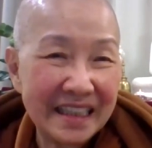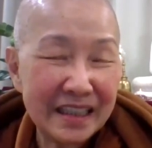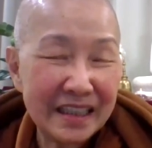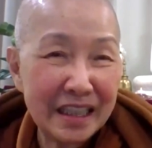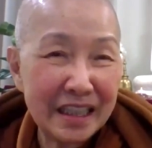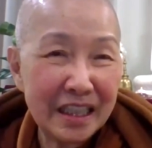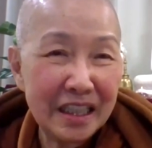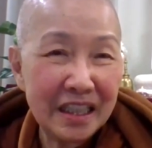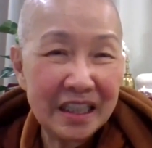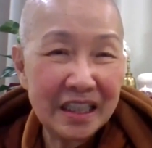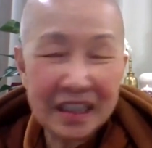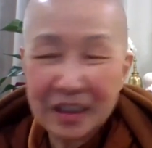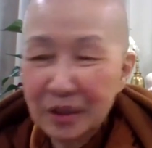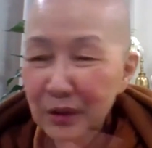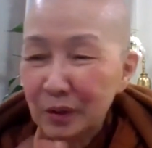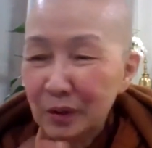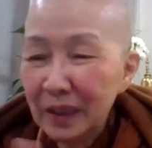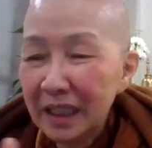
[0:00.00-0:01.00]
Okay,
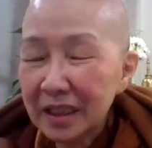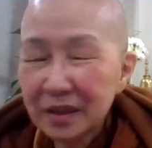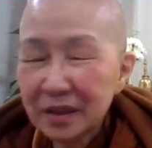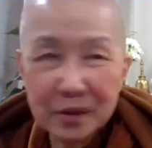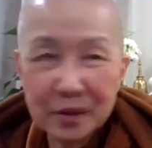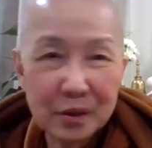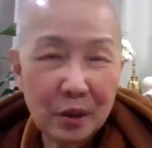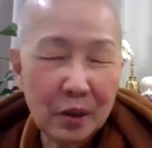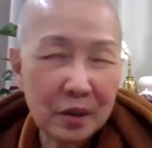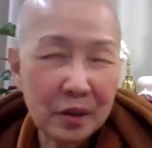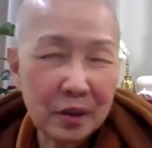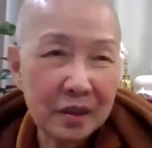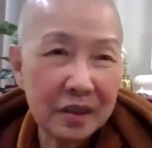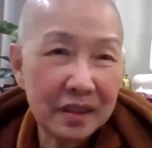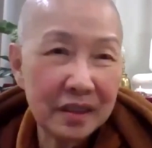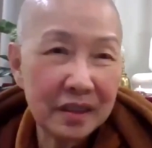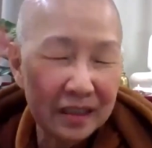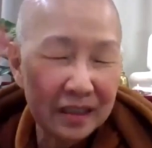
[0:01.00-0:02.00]
no idle talk.
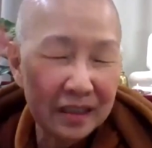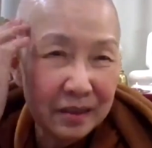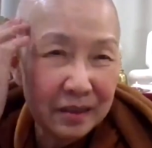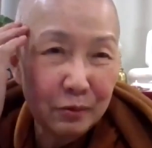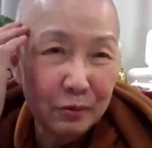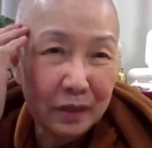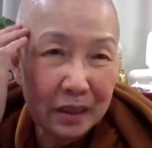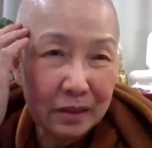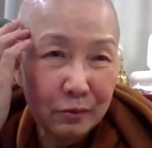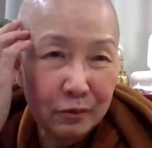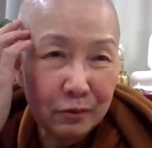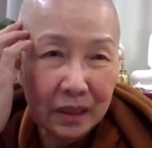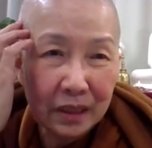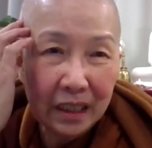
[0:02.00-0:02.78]
What